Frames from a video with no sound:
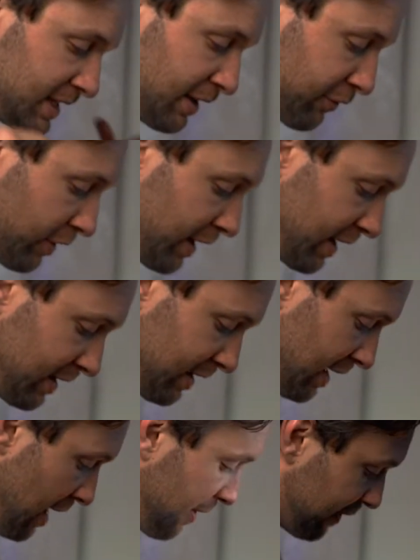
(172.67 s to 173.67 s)
different.
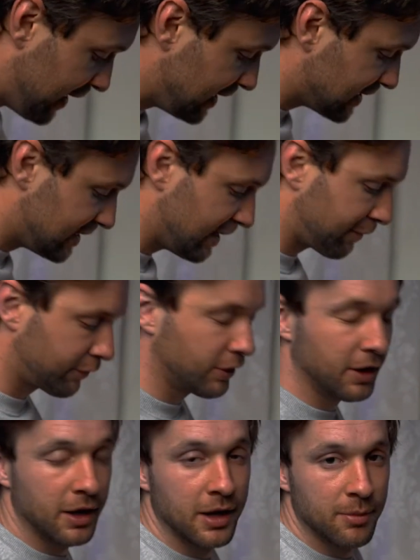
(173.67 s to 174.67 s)
Things are
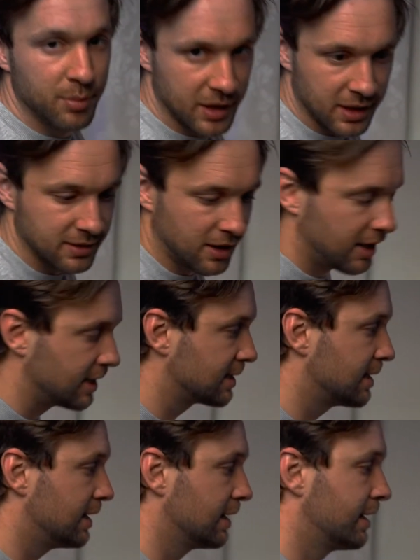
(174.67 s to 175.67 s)
different because I
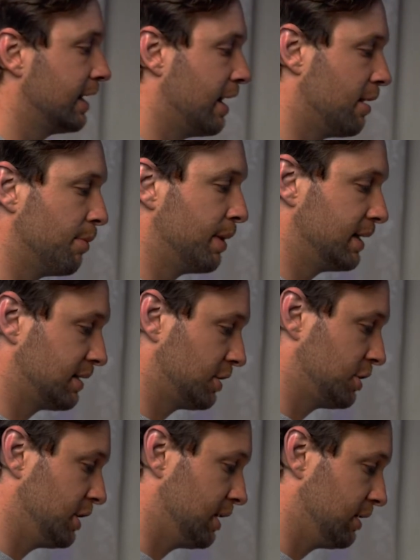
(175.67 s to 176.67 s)
suck. I'm a piece of
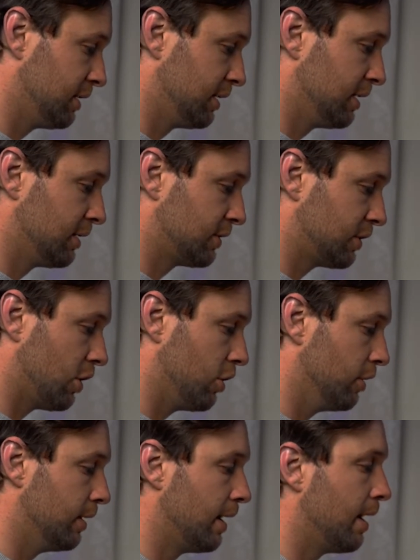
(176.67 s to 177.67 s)
shit.
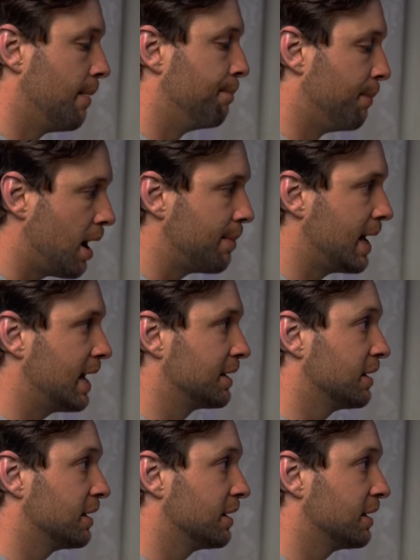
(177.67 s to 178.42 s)
So my bad,